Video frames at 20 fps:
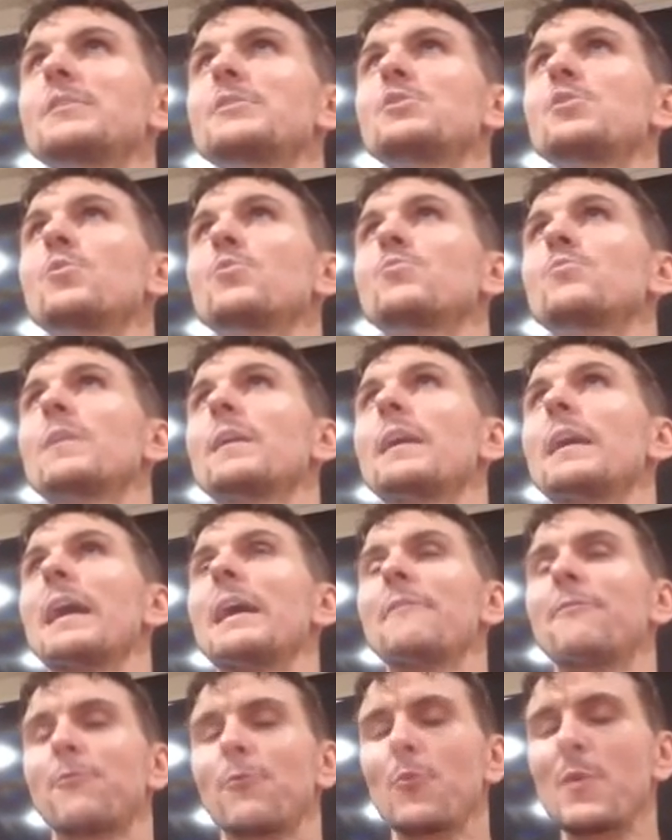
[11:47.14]

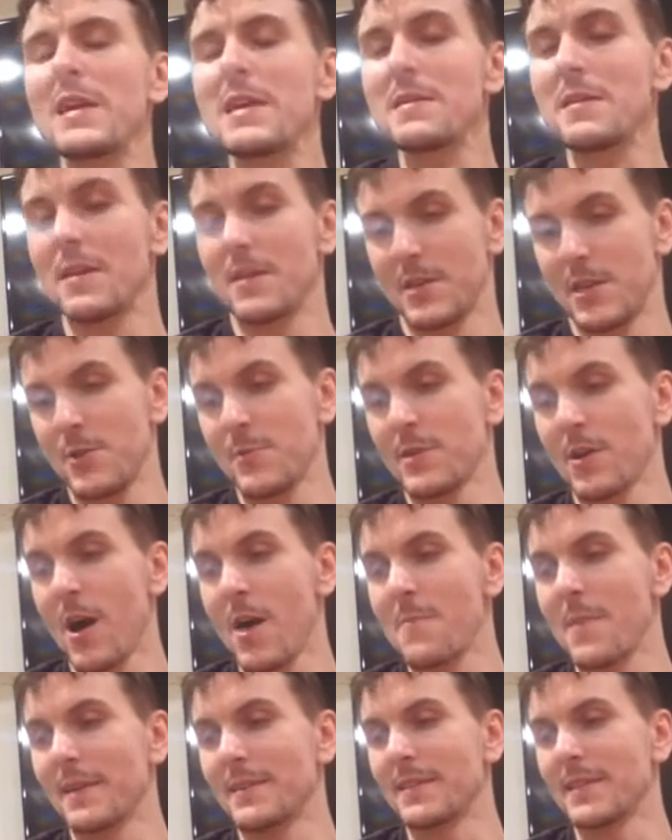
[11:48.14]
If you and
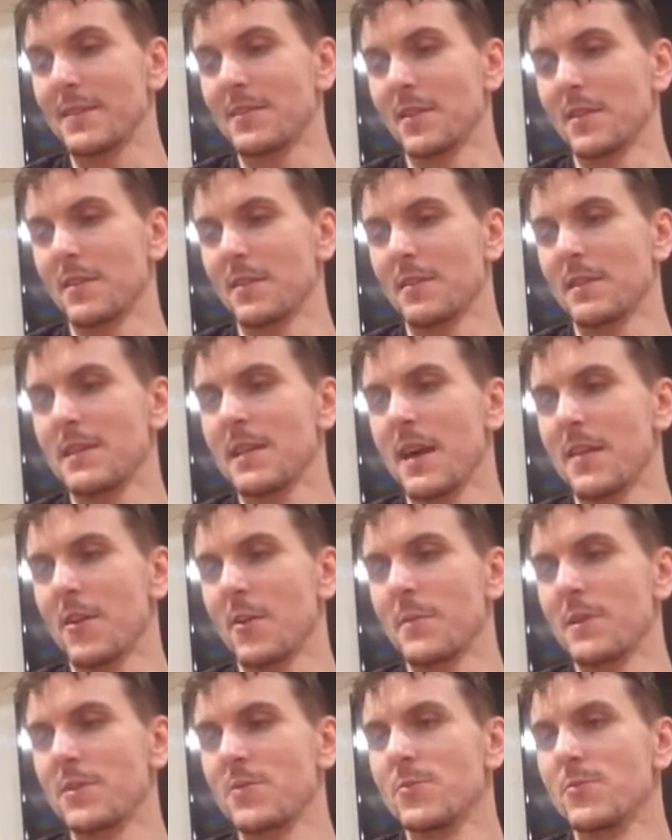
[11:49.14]
I met each other, then yeah, that
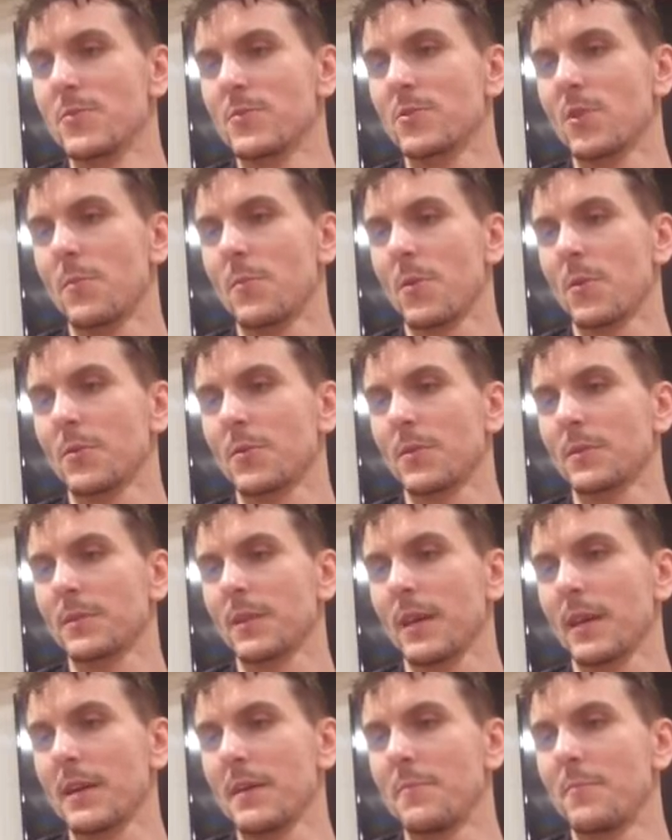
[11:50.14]
would be nous nous sommes
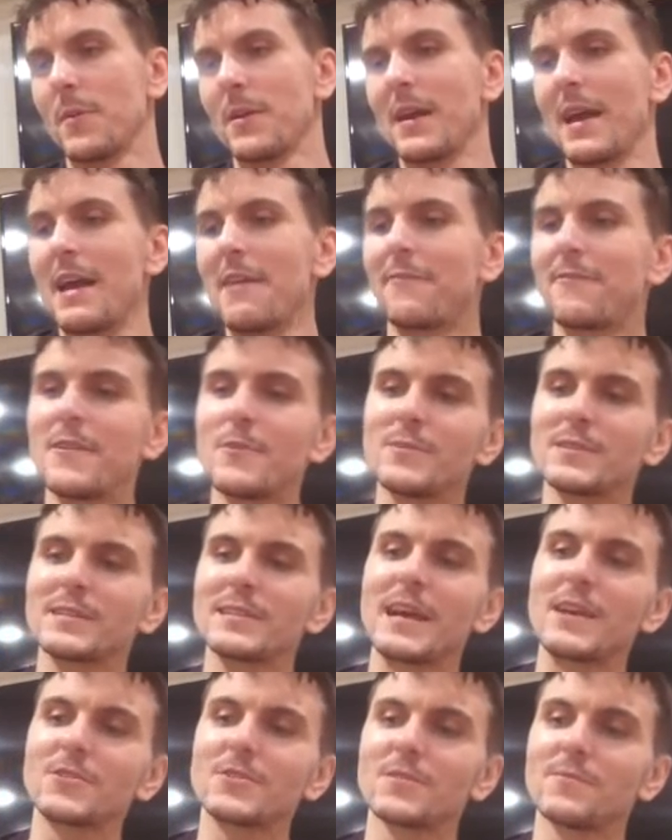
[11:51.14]
rencontrés. But yeah. If it was
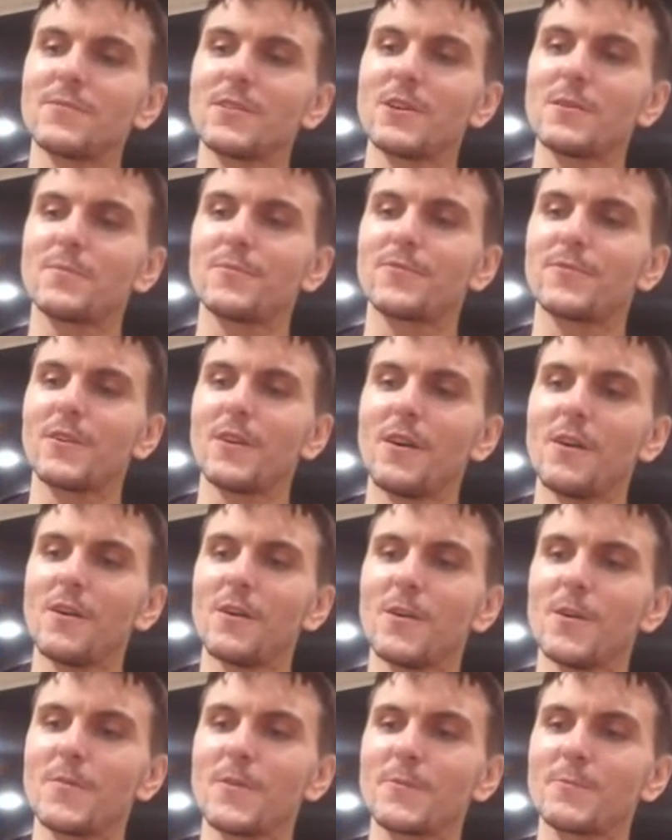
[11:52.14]
an extra verb for
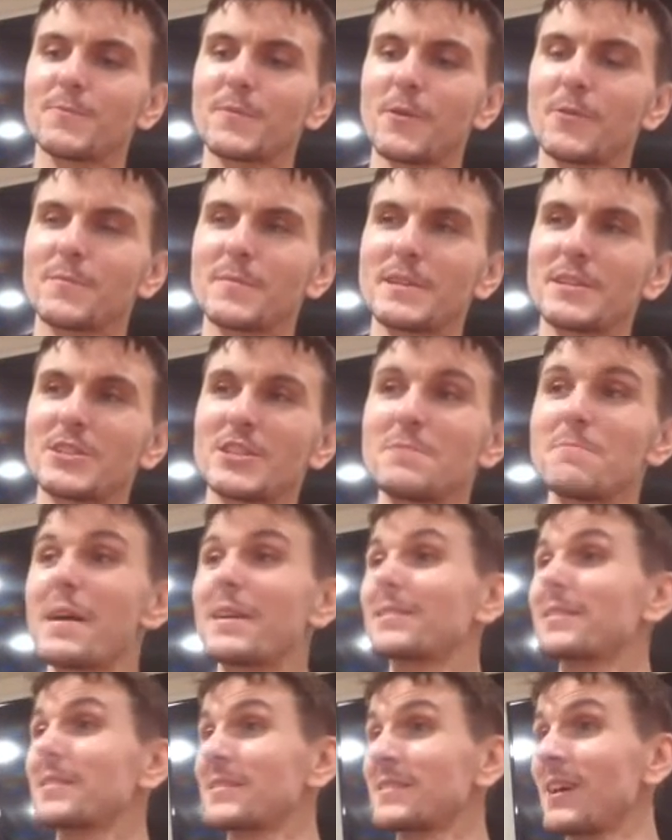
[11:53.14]
her, then that would mean she
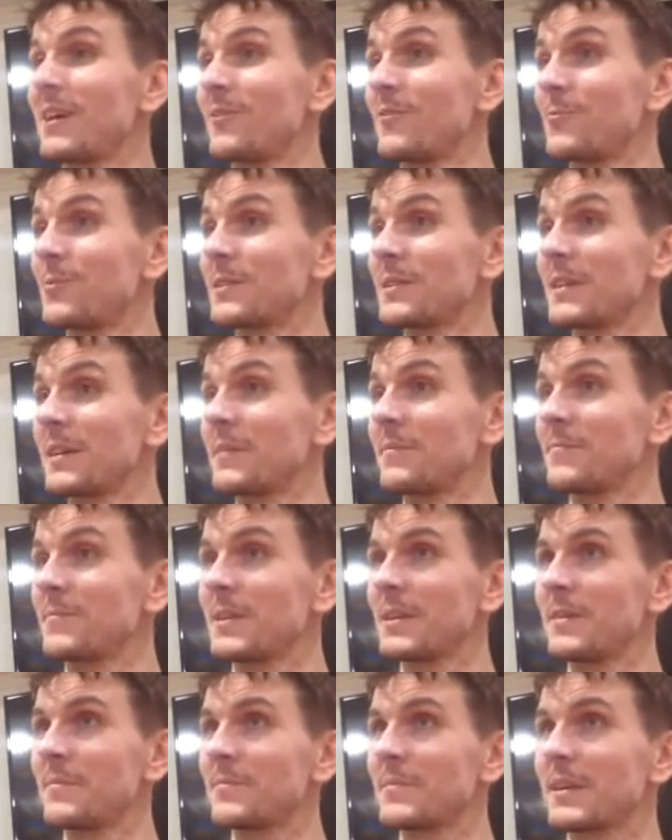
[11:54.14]
met herself, wouldn't it?
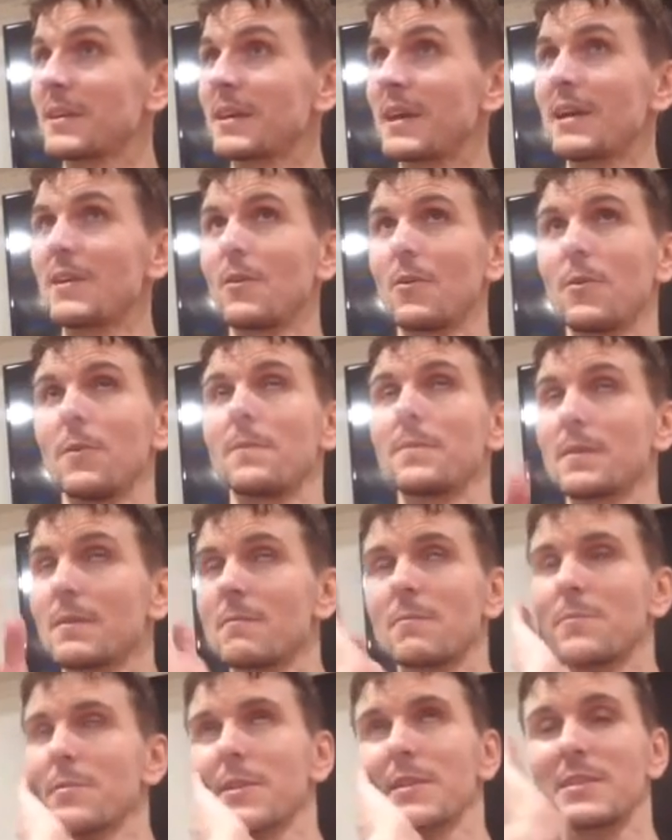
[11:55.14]
Yeah. Okay. Or
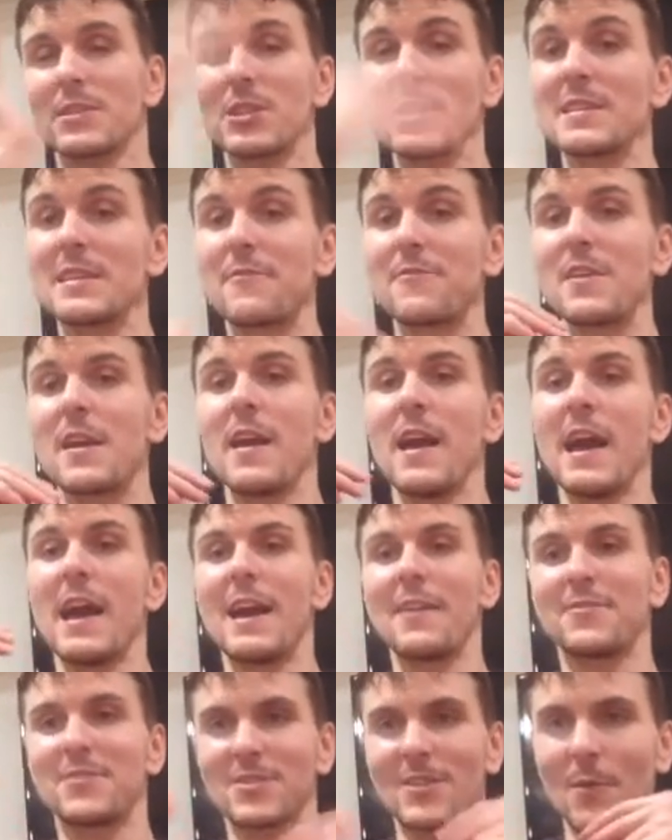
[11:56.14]
because she,
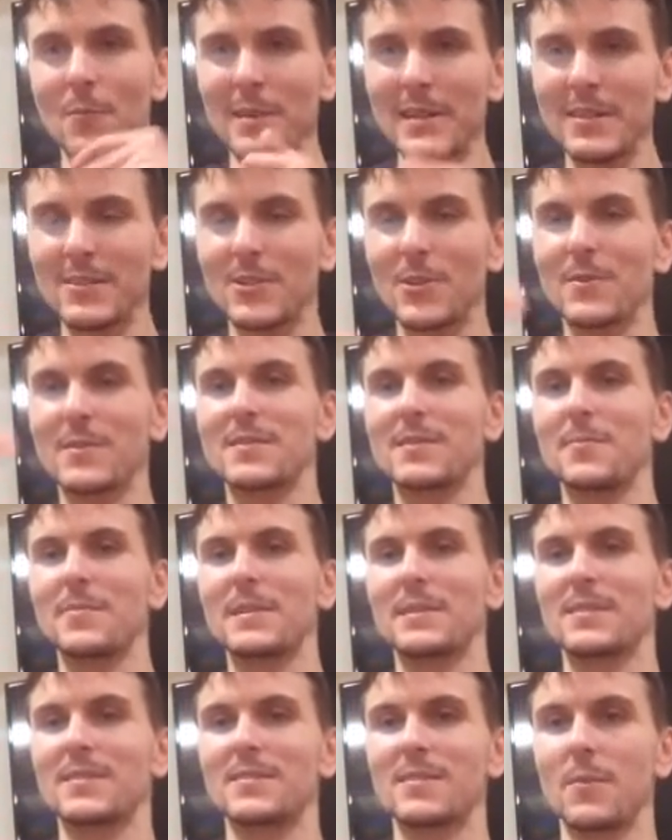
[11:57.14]
if someone is doing
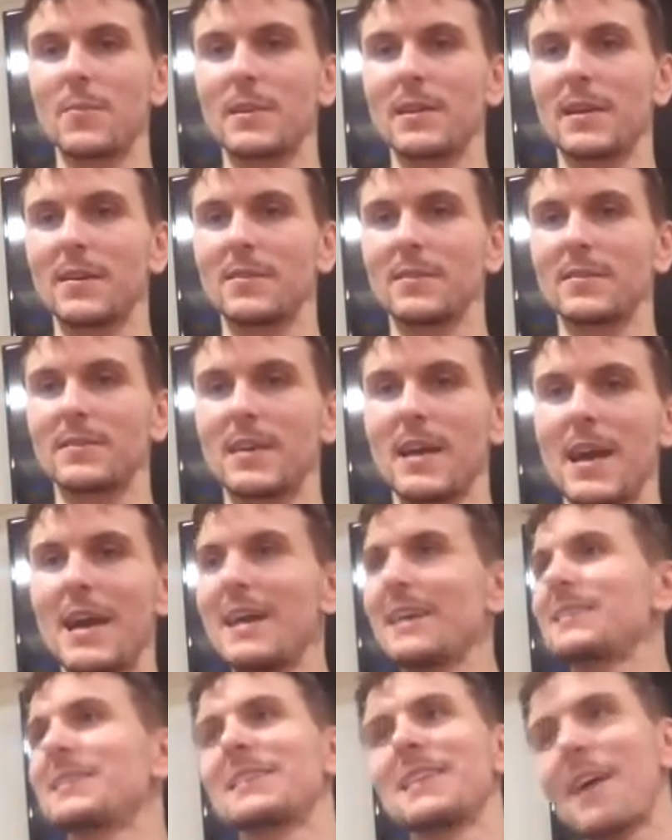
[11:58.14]
something to someone else,
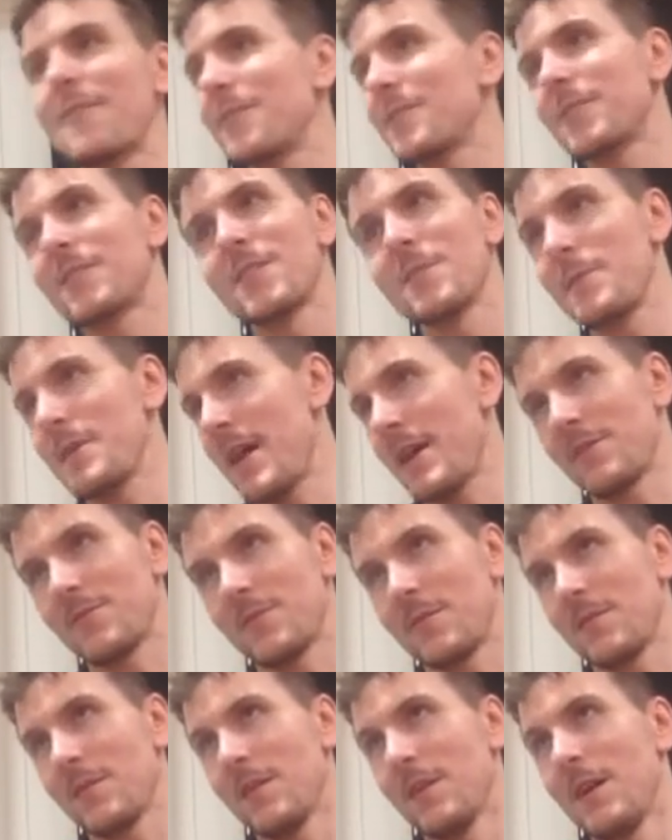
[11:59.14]
it's never going to be
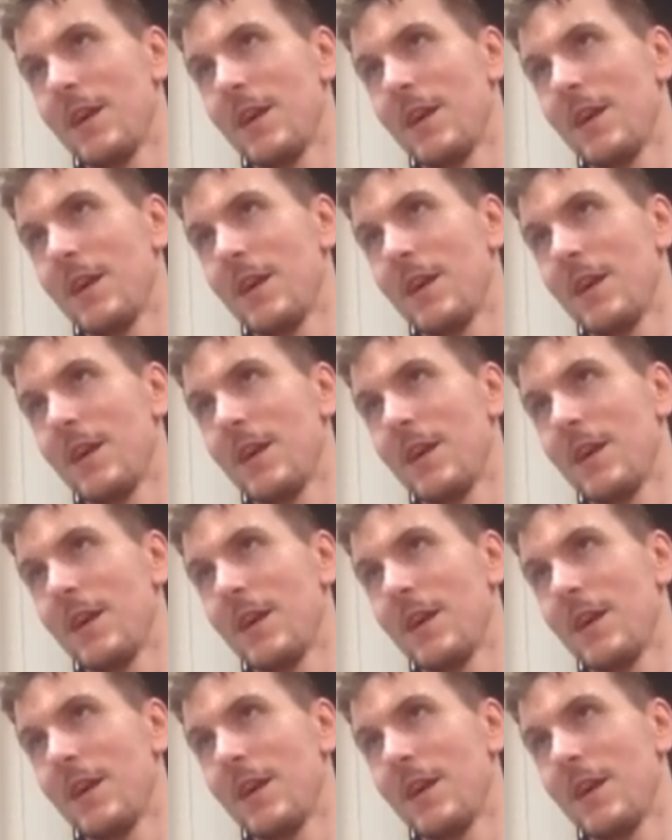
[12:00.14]
extra.